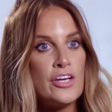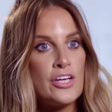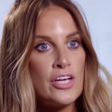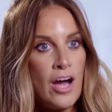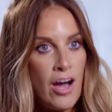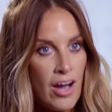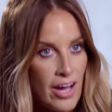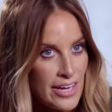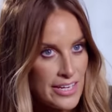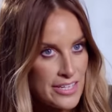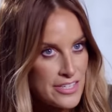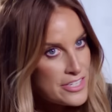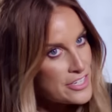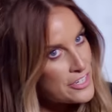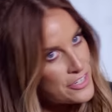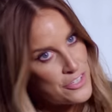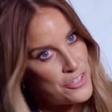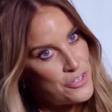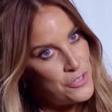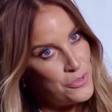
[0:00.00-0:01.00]

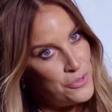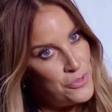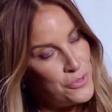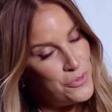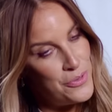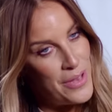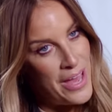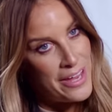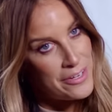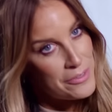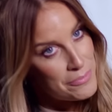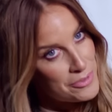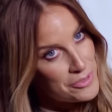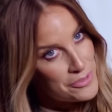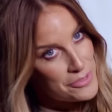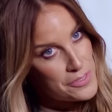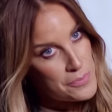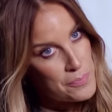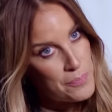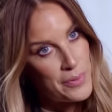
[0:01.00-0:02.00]
kind to
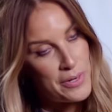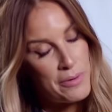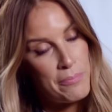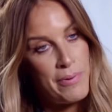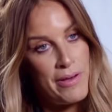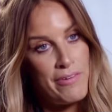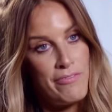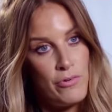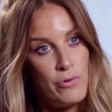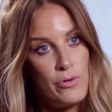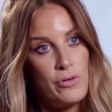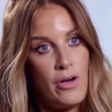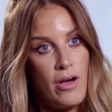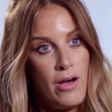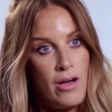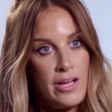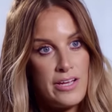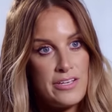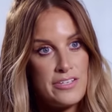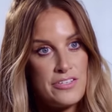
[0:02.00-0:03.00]
animals, but above all
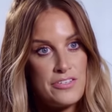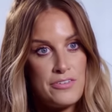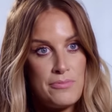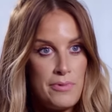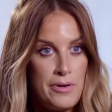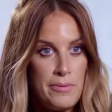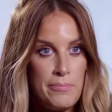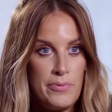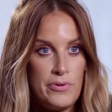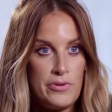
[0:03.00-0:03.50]
kind to my